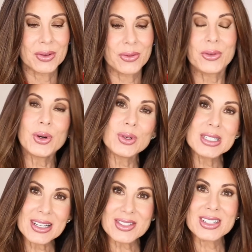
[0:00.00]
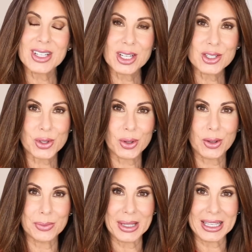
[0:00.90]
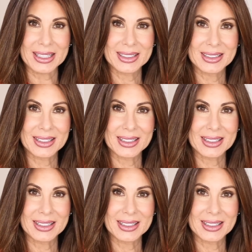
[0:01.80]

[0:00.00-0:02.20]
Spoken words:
Food doesn't control me.